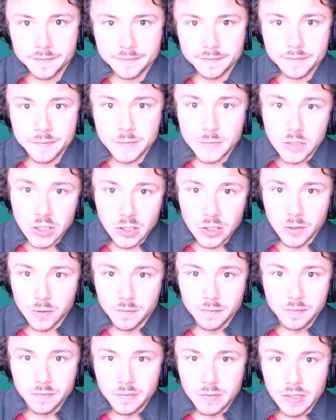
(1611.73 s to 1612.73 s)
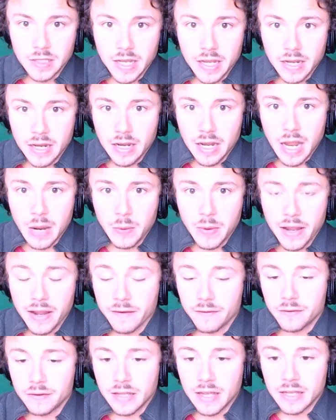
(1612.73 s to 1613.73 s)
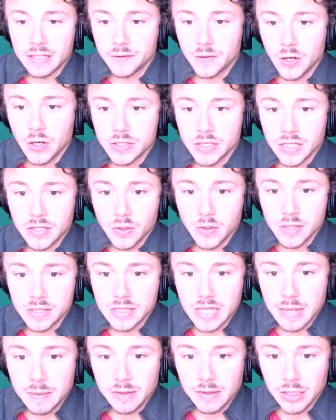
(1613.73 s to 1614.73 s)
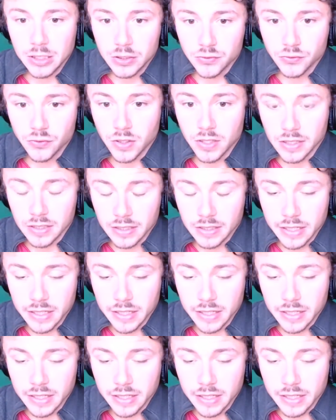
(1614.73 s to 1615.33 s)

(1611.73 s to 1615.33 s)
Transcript: So, and we have, as far as I know, the same things running.